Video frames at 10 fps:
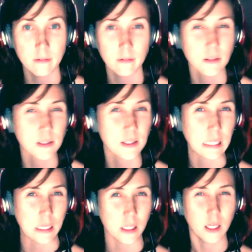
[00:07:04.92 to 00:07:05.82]
It's
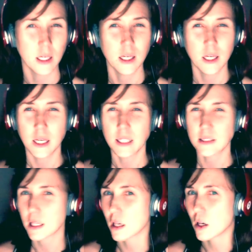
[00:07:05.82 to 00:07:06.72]
like, it's
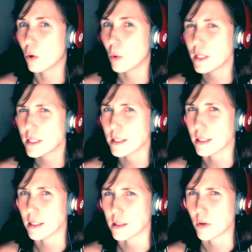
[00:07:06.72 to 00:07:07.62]
like a
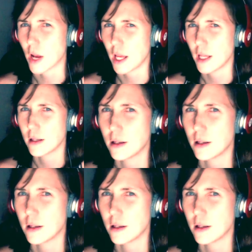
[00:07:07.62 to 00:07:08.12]
coincidence, right?